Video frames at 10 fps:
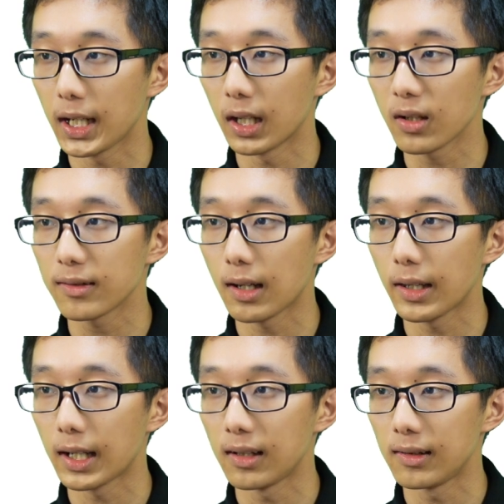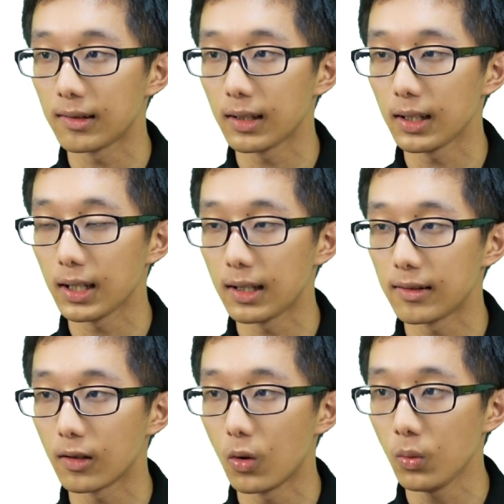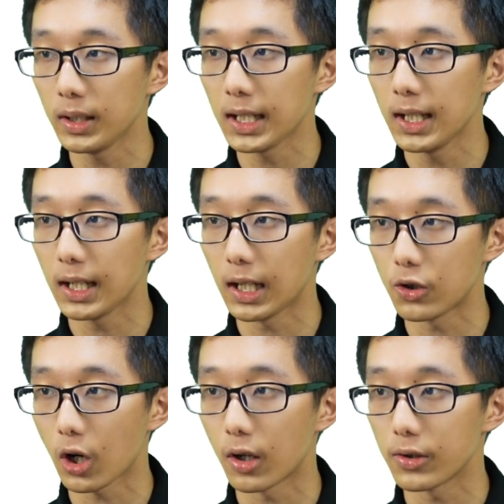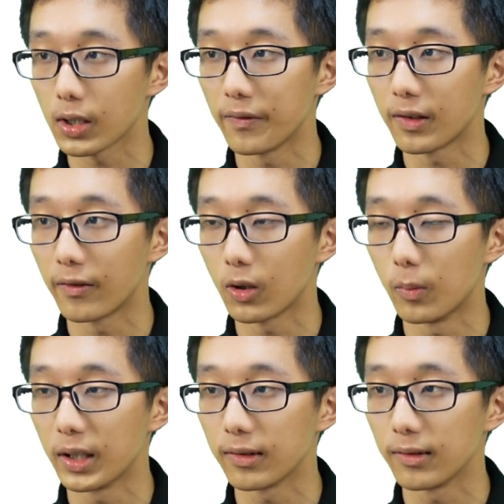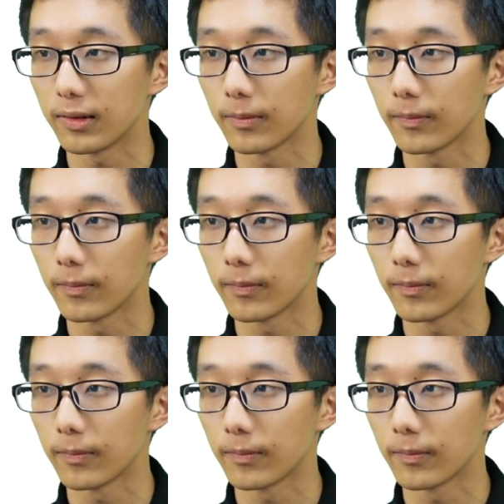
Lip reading: cannot say that it is only in charge of cervical muscles.